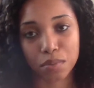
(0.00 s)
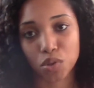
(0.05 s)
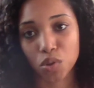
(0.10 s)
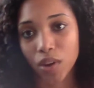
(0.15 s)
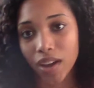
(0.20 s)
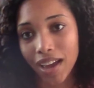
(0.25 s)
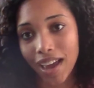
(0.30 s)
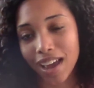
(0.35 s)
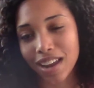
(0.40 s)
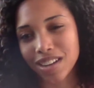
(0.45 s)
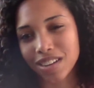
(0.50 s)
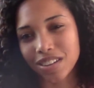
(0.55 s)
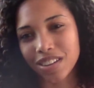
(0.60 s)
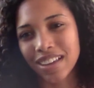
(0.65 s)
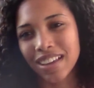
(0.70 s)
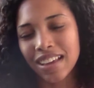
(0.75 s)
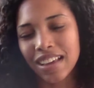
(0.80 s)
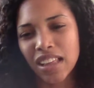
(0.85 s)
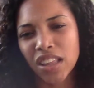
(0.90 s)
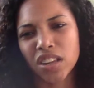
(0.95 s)
So I had to
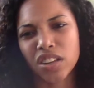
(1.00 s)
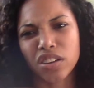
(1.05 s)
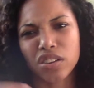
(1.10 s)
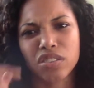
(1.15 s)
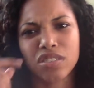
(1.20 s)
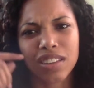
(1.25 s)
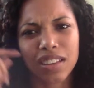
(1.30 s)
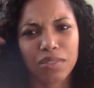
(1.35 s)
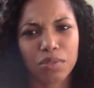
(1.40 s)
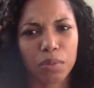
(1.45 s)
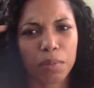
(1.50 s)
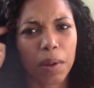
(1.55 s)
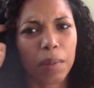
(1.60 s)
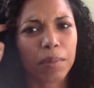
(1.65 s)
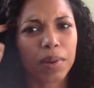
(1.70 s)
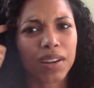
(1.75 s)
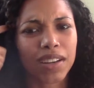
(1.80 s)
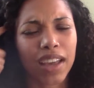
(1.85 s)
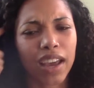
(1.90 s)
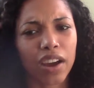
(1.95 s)
literally
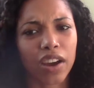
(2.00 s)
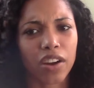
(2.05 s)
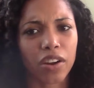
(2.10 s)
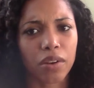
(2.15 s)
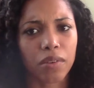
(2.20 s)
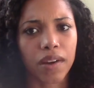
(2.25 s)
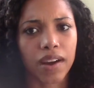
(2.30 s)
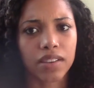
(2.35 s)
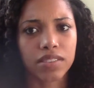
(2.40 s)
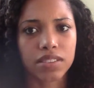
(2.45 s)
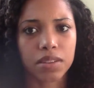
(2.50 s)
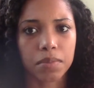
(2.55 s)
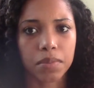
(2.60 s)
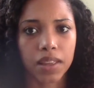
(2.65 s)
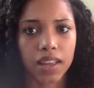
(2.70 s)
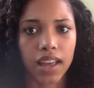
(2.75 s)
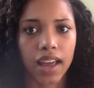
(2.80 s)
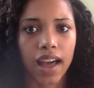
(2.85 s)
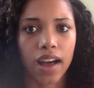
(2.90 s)
remember to carry around something